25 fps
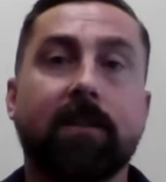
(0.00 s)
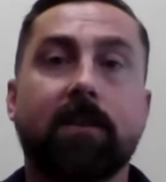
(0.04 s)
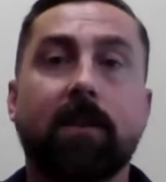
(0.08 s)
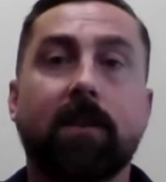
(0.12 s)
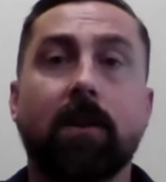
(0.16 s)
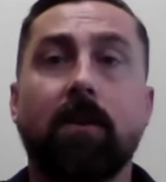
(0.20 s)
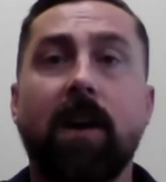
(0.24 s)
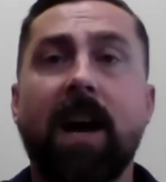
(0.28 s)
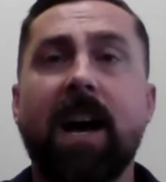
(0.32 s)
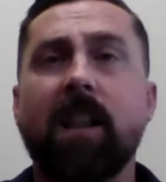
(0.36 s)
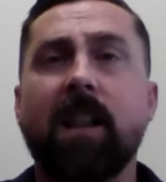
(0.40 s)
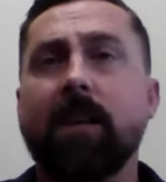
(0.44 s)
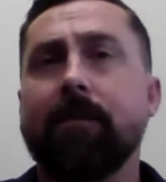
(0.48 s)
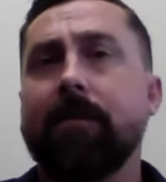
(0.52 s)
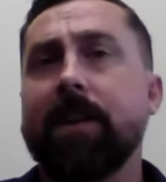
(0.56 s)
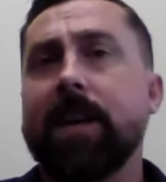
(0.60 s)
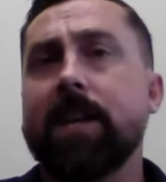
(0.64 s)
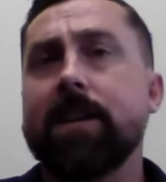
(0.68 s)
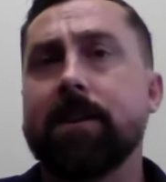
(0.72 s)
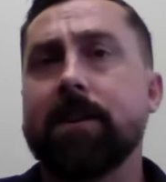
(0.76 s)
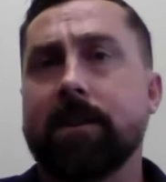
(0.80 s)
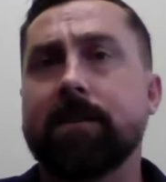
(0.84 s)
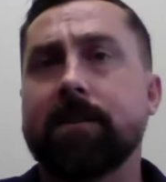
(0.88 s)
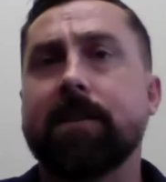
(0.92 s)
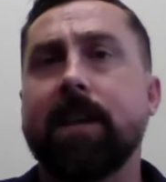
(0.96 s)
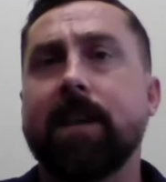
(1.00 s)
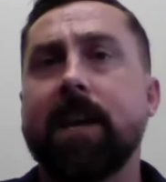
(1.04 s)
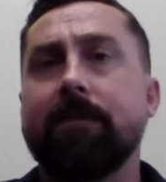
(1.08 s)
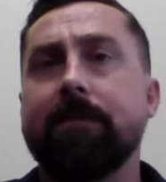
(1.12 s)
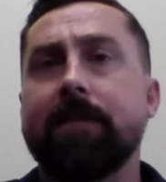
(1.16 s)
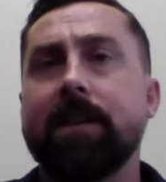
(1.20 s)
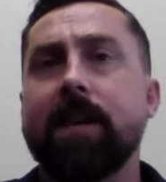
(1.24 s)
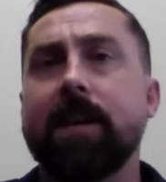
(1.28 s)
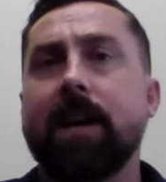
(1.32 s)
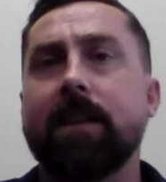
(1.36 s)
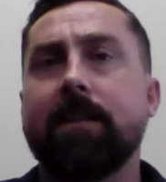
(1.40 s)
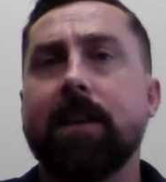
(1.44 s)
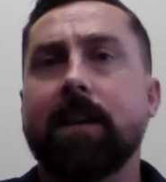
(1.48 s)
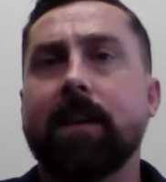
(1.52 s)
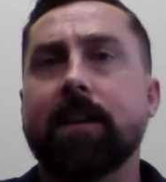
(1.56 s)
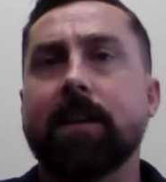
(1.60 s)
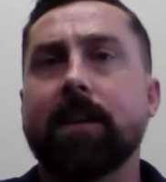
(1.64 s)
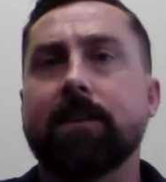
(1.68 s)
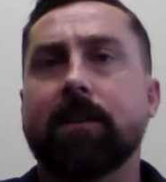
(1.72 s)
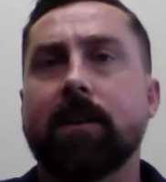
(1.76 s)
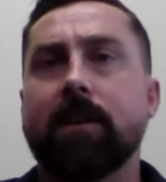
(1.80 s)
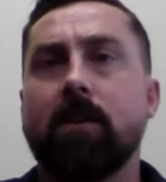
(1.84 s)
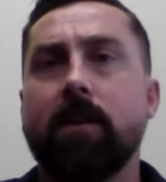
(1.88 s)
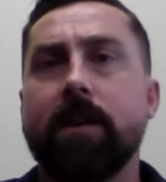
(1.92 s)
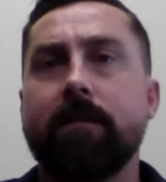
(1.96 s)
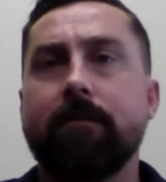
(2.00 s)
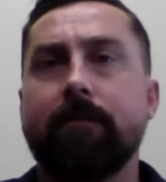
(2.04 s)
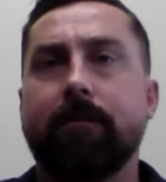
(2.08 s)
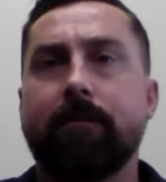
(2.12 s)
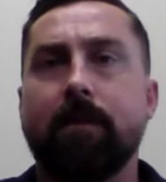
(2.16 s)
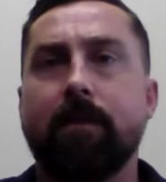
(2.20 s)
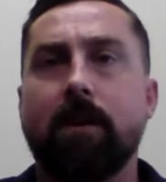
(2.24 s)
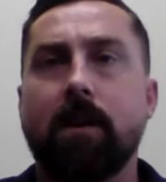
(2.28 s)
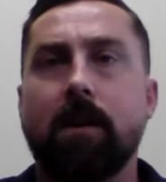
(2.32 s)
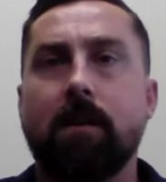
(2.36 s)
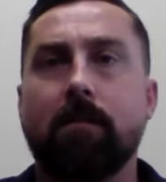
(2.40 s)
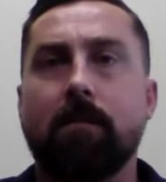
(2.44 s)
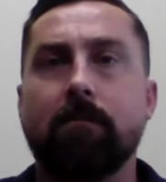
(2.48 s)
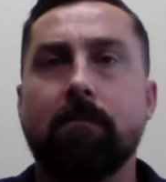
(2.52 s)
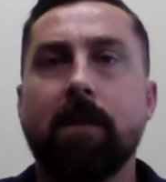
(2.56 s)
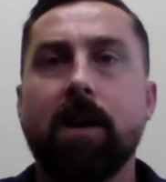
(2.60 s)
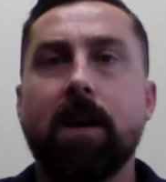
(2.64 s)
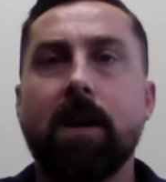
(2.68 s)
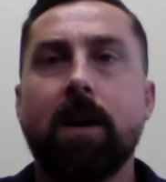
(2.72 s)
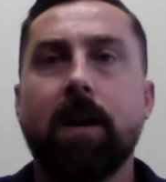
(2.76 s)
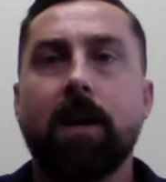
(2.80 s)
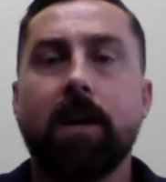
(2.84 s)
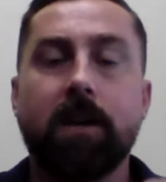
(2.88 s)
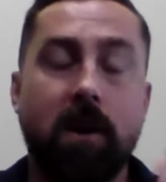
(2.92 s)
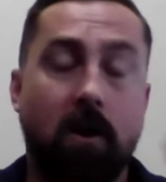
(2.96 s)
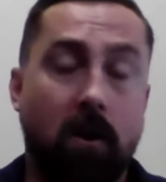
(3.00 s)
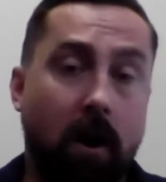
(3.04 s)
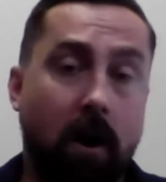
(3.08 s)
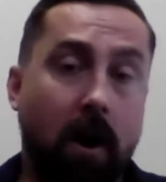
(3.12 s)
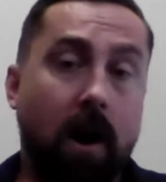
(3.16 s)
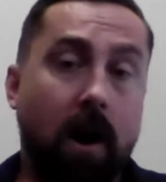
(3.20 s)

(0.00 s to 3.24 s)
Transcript: So elevating your safety, I think, is going from, you know,